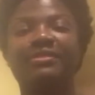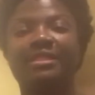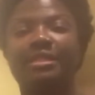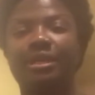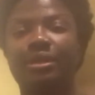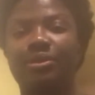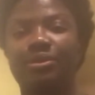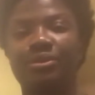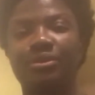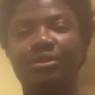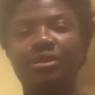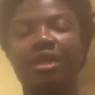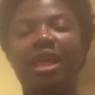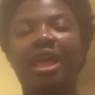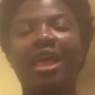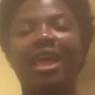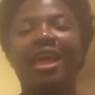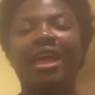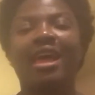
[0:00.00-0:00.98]
sales,
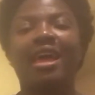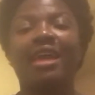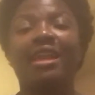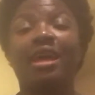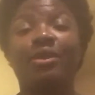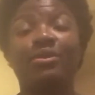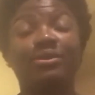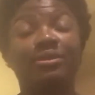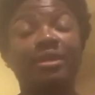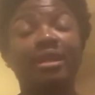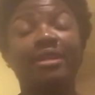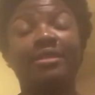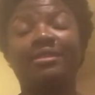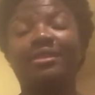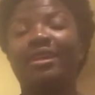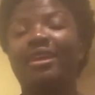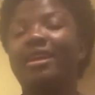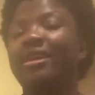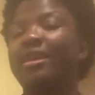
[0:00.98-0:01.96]
and I'll say it
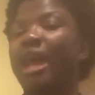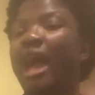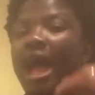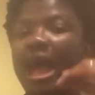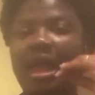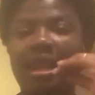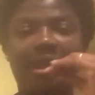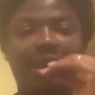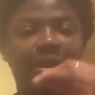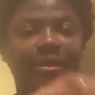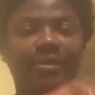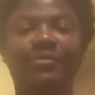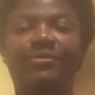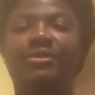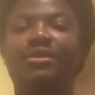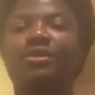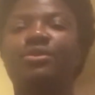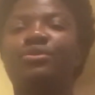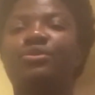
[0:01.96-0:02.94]
again, I love
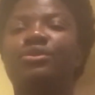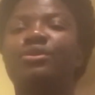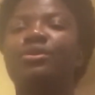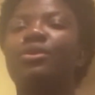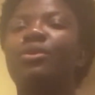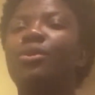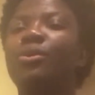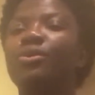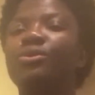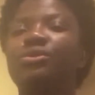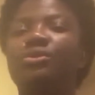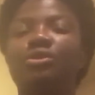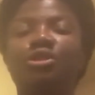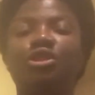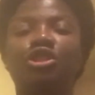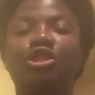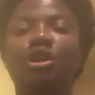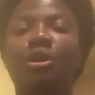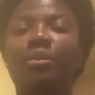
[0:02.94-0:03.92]
sales. You go to the
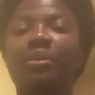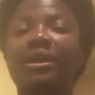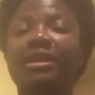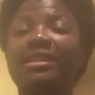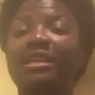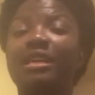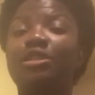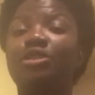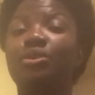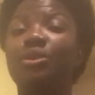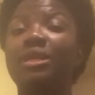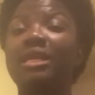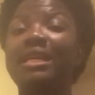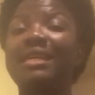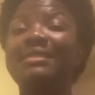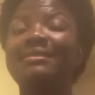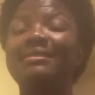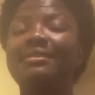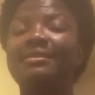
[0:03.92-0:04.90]
shop and they're doing
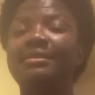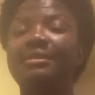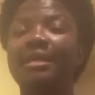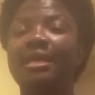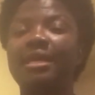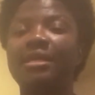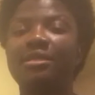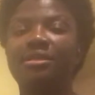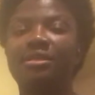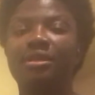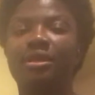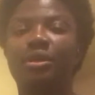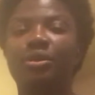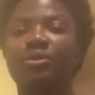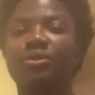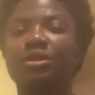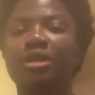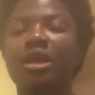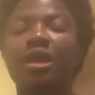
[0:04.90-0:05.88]
insane
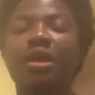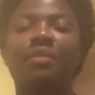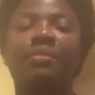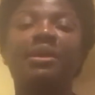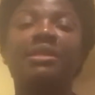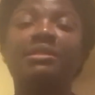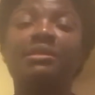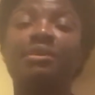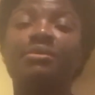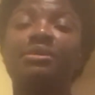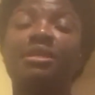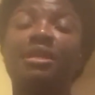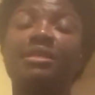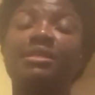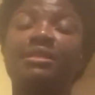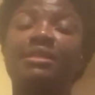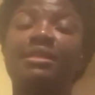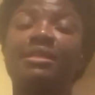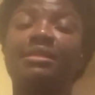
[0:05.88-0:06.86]
sales, but
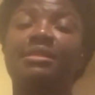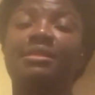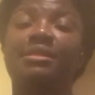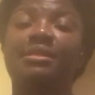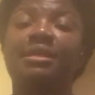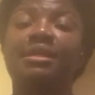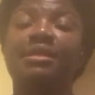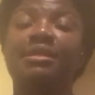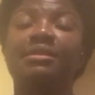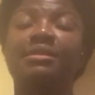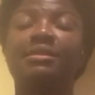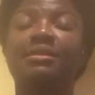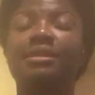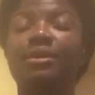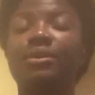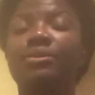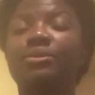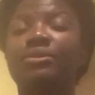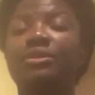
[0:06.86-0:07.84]
sometimes these
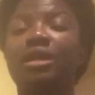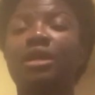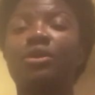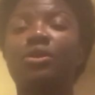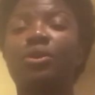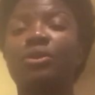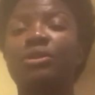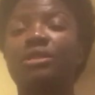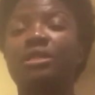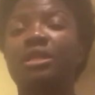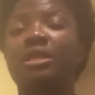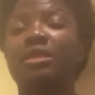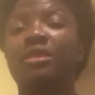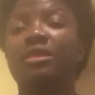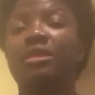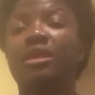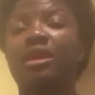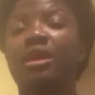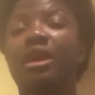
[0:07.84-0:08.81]
sales are not
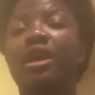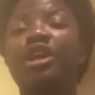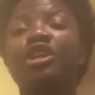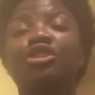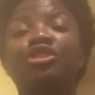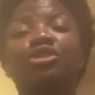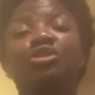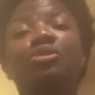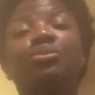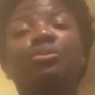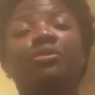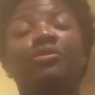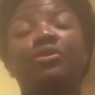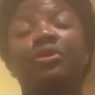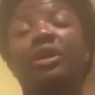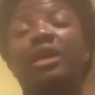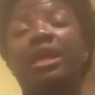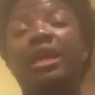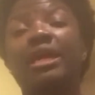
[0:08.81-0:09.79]
in the age group of
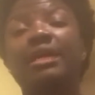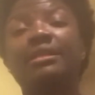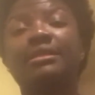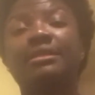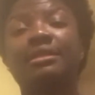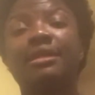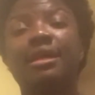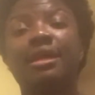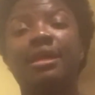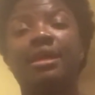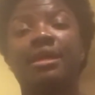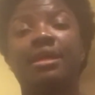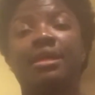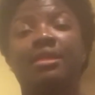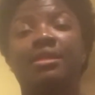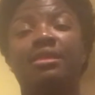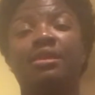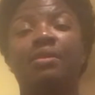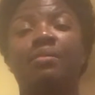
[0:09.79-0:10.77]
your kids.
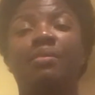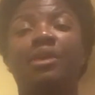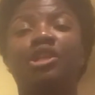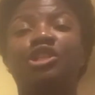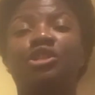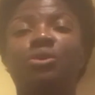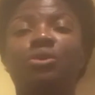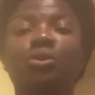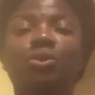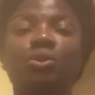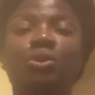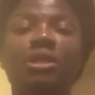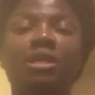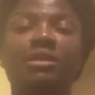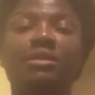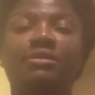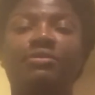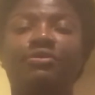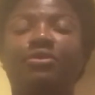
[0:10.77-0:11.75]
They are much
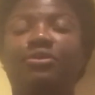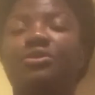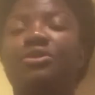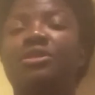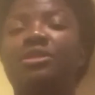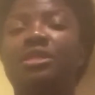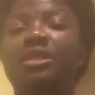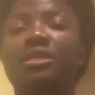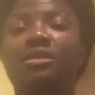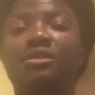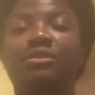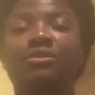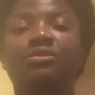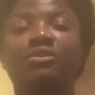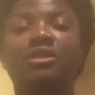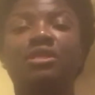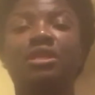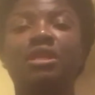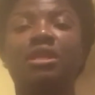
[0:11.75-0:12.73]
older. For instance,
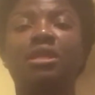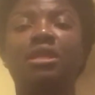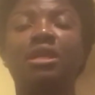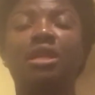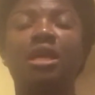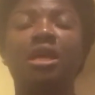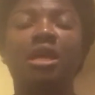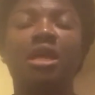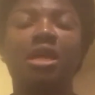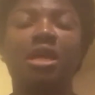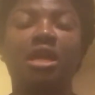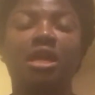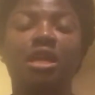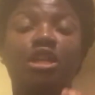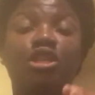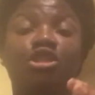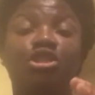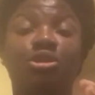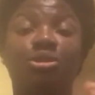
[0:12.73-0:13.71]
you've seen
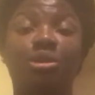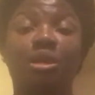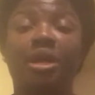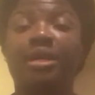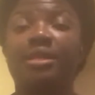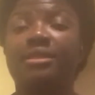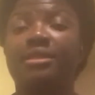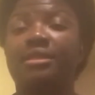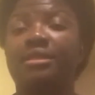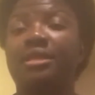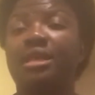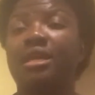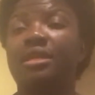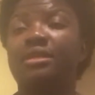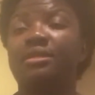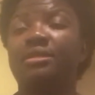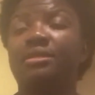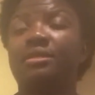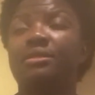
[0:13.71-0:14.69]
a dress that
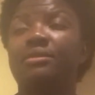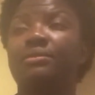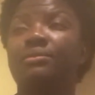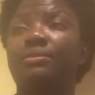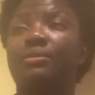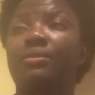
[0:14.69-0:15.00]
is